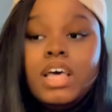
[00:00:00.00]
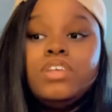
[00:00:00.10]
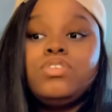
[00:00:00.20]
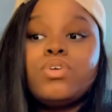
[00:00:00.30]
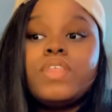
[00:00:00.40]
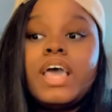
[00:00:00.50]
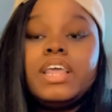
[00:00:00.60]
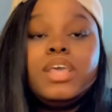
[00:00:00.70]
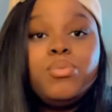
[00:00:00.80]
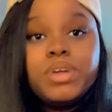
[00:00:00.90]
so
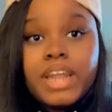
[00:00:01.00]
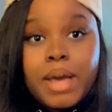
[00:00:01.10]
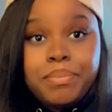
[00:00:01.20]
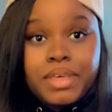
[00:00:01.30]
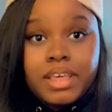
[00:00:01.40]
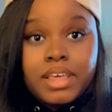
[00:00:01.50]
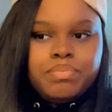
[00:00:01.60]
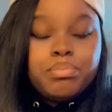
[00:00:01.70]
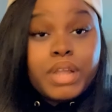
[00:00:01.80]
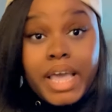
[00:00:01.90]
that he would not be
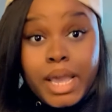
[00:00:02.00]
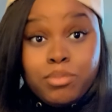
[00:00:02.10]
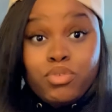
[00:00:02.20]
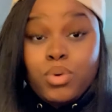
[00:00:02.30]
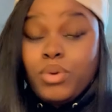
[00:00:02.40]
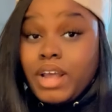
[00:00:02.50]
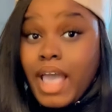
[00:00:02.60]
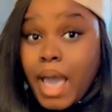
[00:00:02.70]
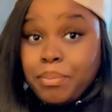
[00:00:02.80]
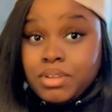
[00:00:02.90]
blamed for what
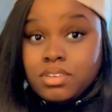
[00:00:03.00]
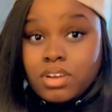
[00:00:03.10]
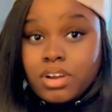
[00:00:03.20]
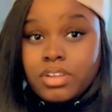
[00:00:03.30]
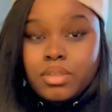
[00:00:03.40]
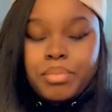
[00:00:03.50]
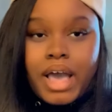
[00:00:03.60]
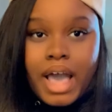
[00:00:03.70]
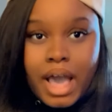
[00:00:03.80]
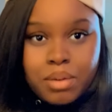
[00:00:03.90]
happened to her in the
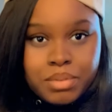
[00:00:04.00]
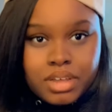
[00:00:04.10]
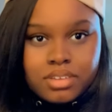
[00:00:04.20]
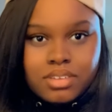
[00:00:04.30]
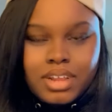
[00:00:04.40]
Bahamas.